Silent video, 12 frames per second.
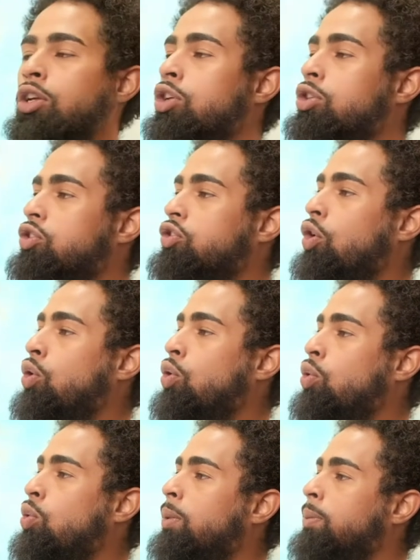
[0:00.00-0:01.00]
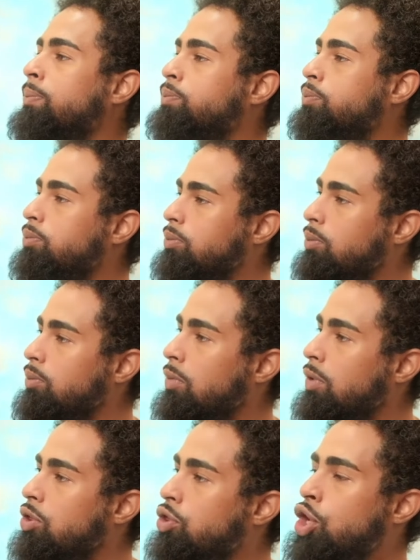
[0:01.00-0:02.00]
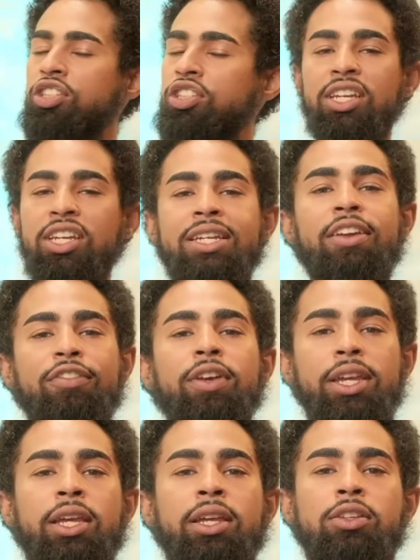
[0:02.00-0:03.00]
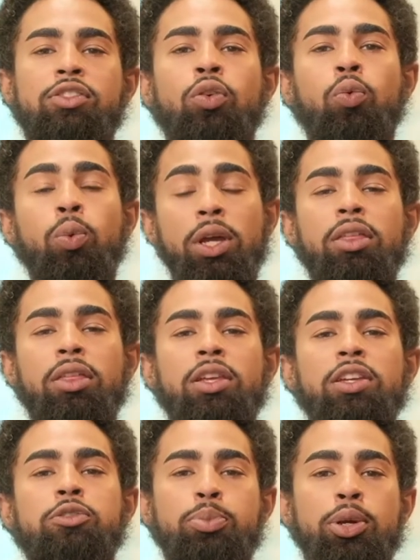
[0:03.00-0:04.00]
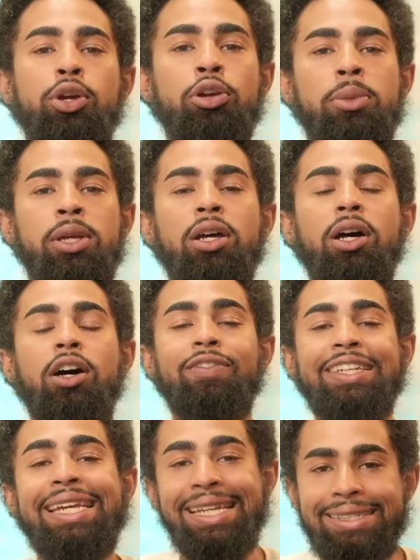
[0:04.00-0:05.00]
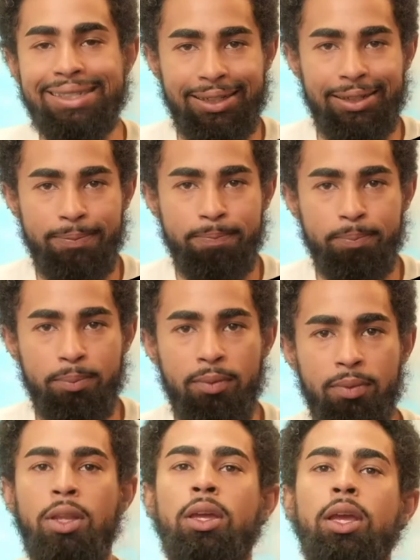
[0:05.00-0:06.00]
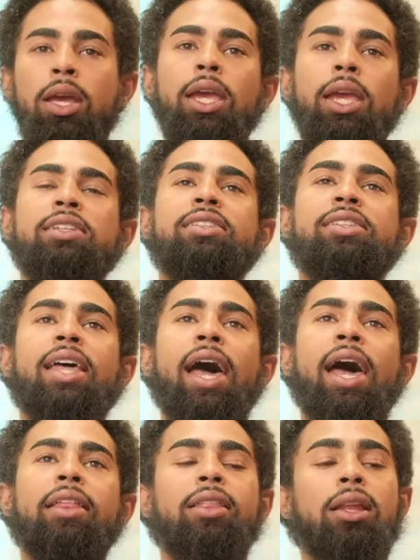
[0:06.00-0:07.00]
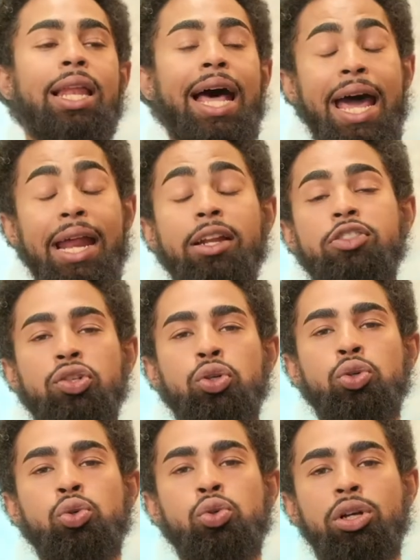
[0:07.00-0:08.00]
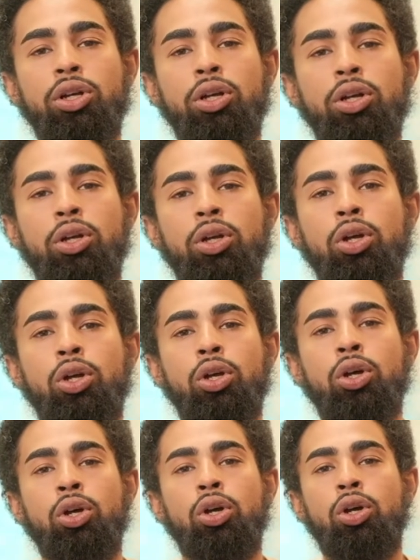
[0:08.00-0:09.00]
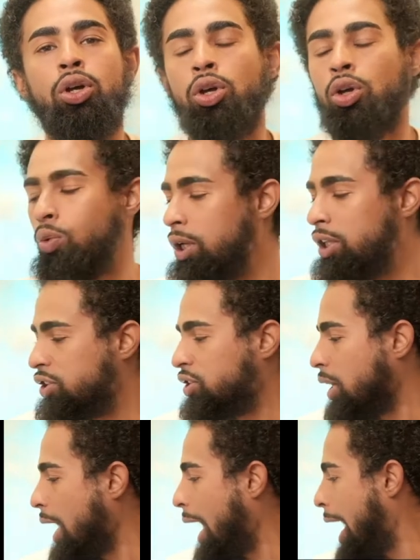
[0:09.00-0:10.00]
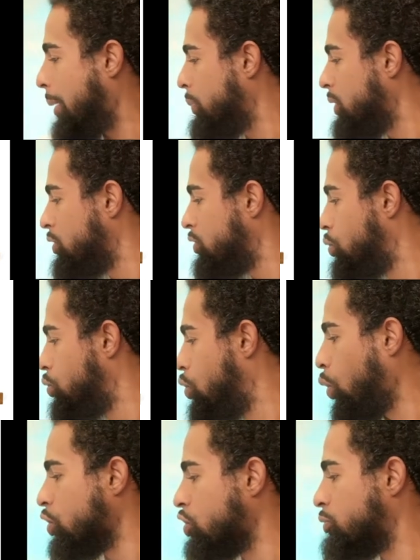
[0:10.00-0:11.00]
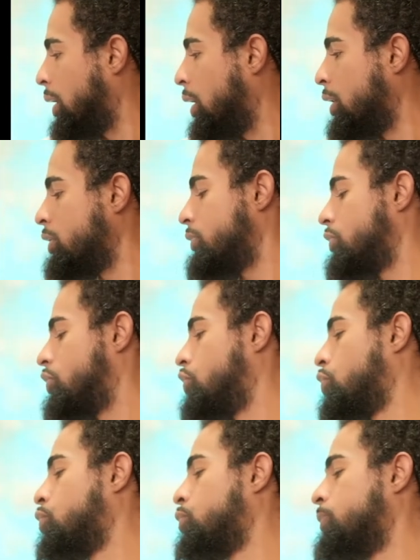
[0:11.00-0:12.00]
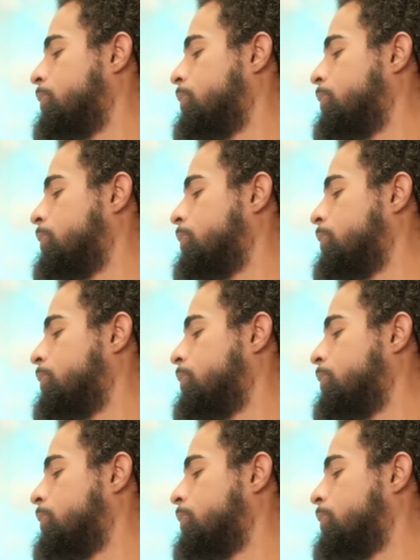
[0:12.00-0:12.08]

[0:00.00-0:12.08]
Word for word: So, the significance with this pyramid of Giza is that the latitude which happens to correspond to